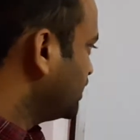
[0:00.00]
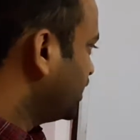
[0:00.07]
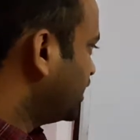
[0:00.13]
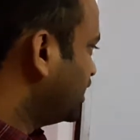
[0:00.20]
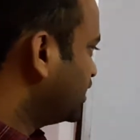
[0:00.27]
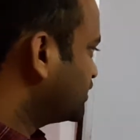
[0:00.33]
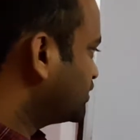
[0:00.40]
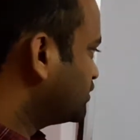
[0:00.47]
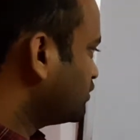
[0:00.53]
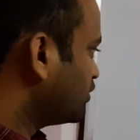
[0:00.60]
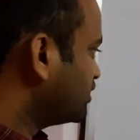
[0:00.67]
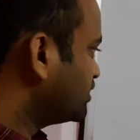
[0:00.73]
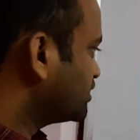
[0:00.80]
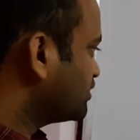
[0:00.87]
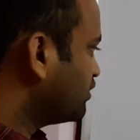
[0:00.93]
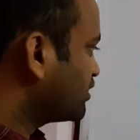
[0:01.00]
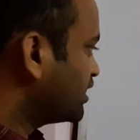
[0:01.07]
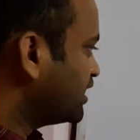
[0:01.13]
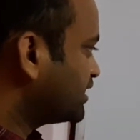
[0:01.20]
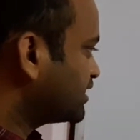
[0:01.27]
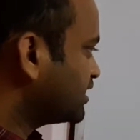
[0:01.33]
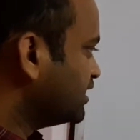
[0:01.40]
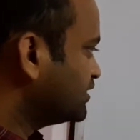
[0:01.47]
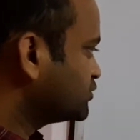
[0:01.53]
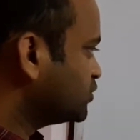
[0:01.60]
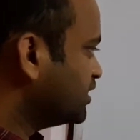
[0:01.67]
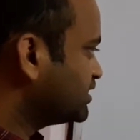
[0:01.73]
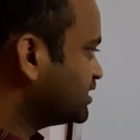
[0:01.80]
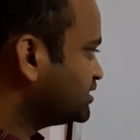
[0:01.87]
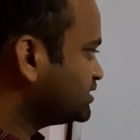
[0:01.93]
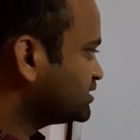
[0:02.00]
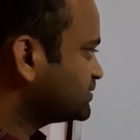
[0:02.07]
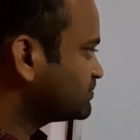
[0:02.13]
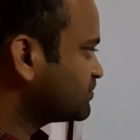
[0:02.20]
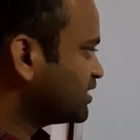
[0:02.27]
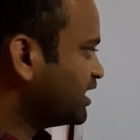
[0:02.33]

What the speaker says: electronic or electrical insulators,